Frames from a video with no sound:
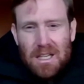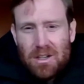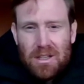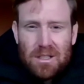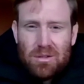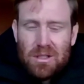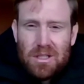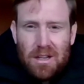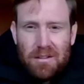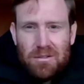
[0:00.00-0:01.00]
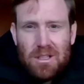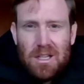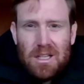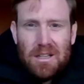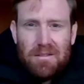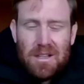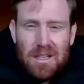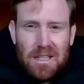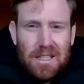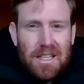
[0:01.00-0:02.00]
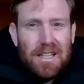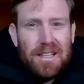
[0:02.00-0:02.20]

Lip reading: and that sort of stuff, to kind of give the